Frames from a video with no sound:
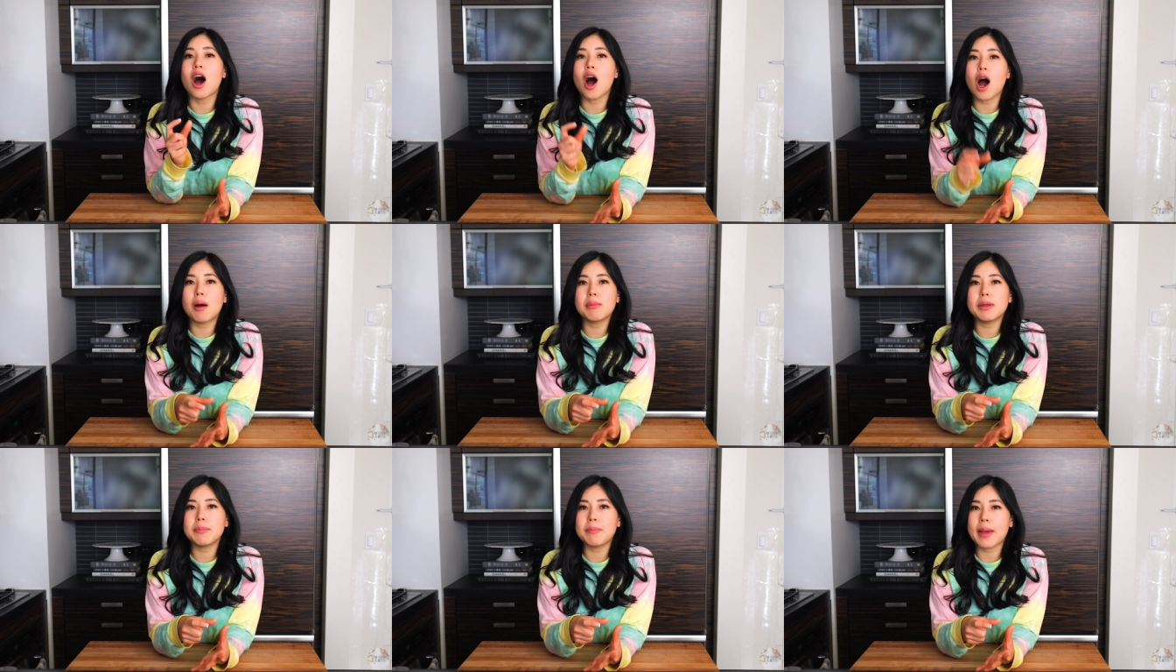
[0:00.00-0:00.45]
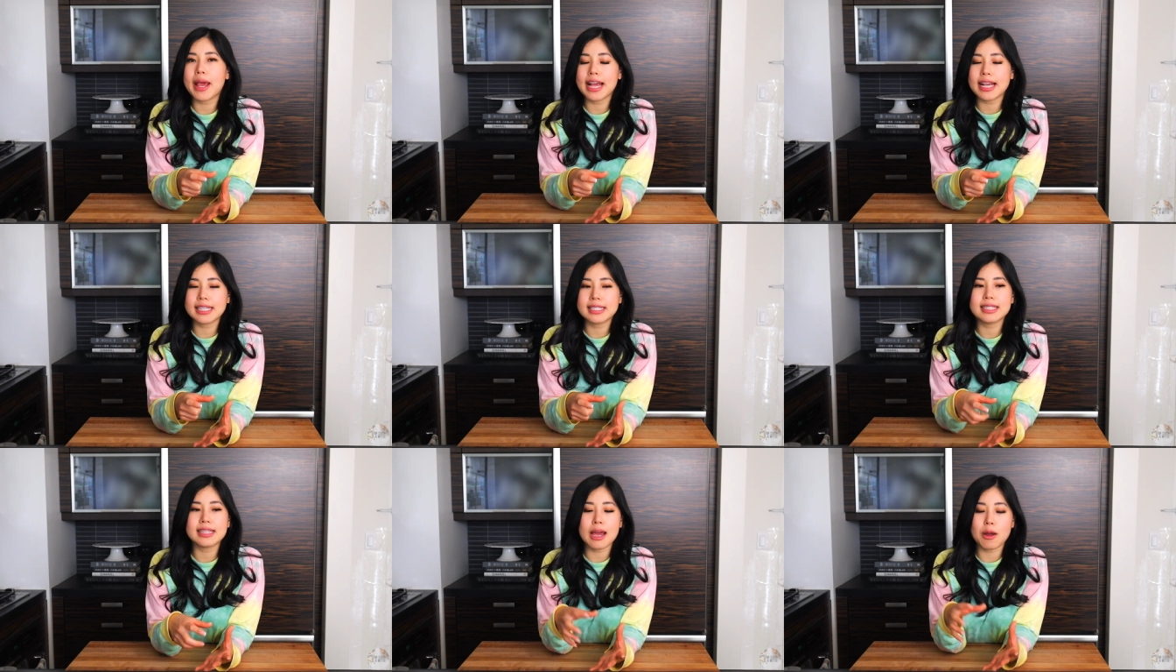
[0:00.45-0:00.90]
almond
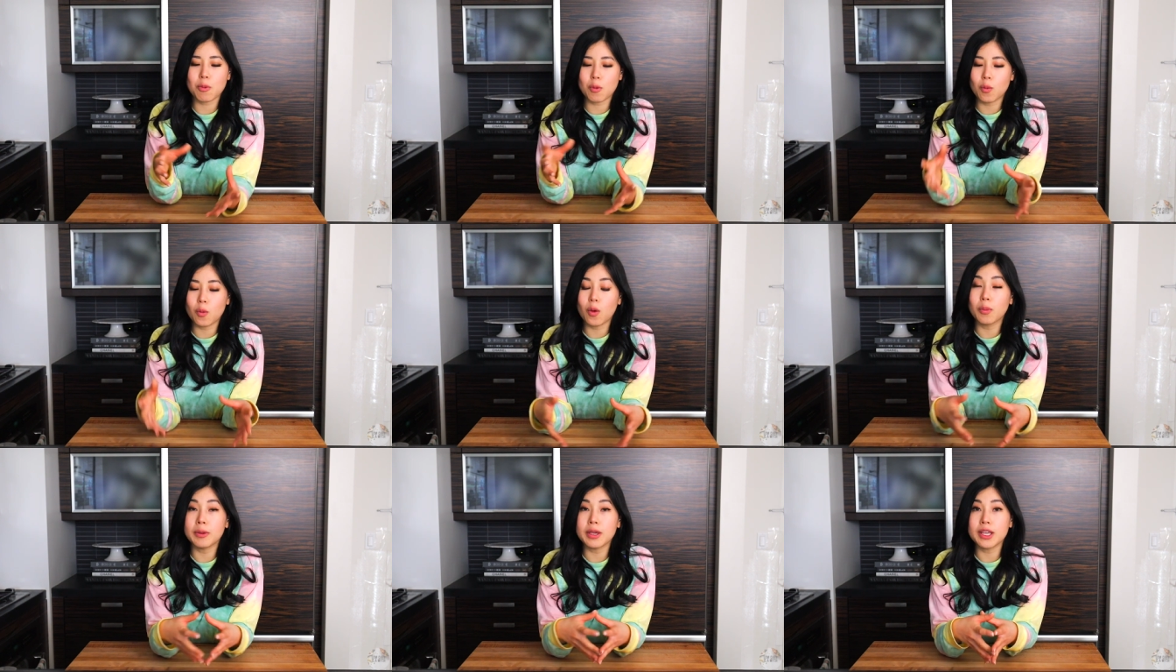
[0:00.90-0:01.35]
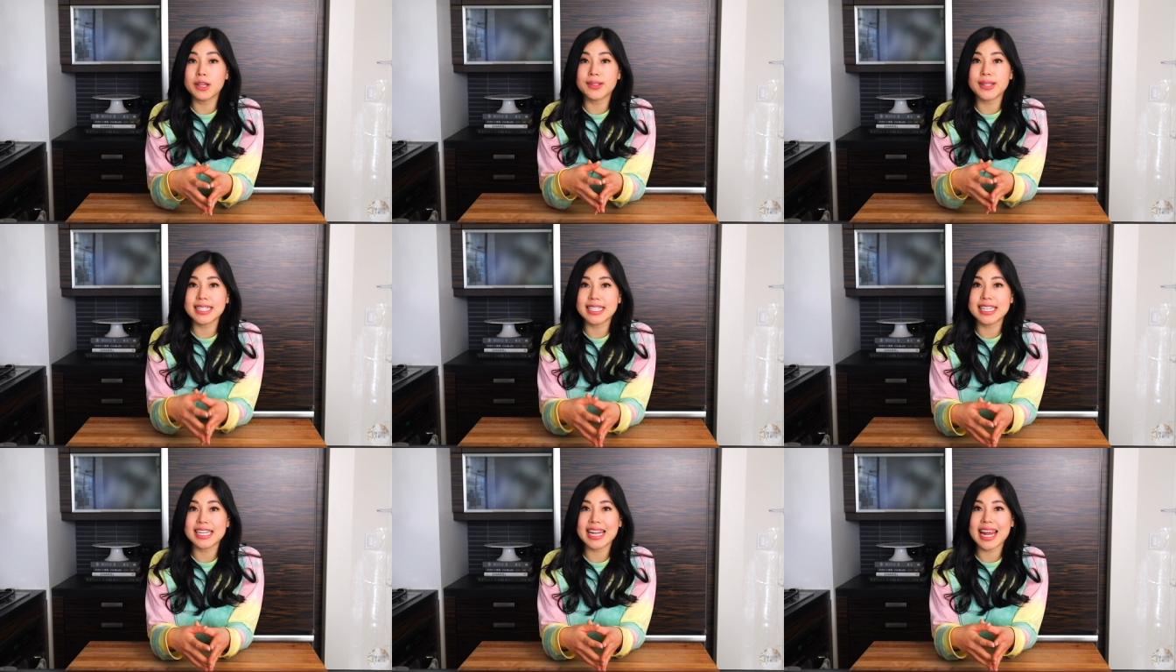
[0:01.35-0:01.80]
paste that we'll be
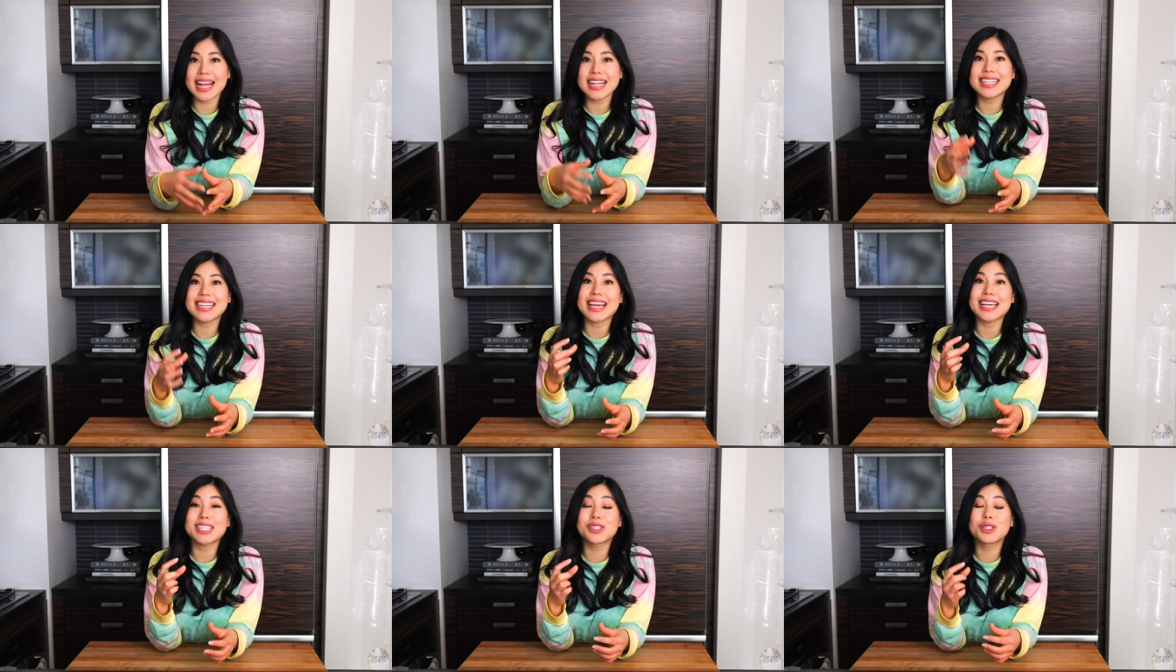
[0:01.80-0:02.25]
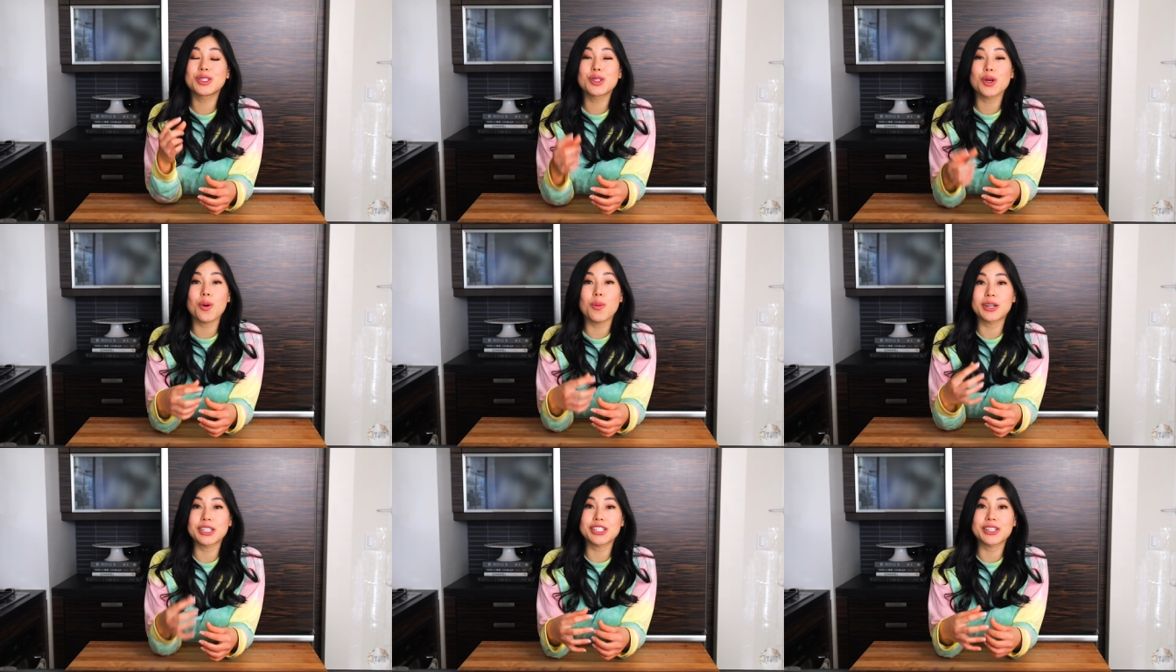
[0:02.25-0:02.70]
using today tastes
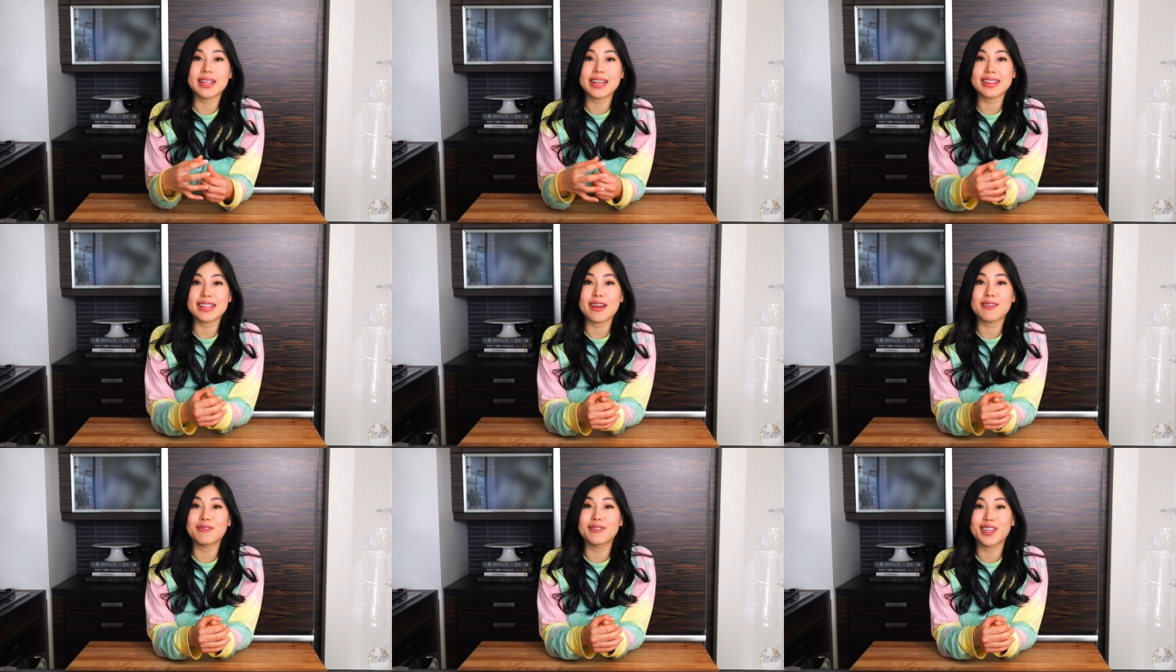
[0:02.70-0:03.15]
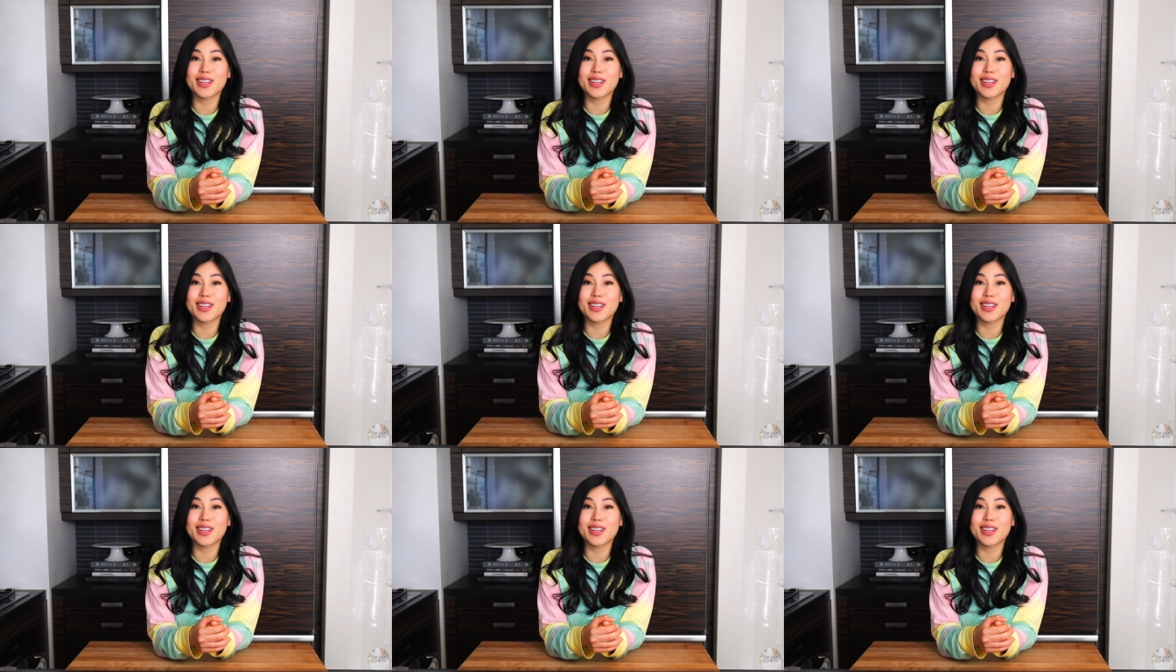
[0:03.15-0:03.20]
so much like that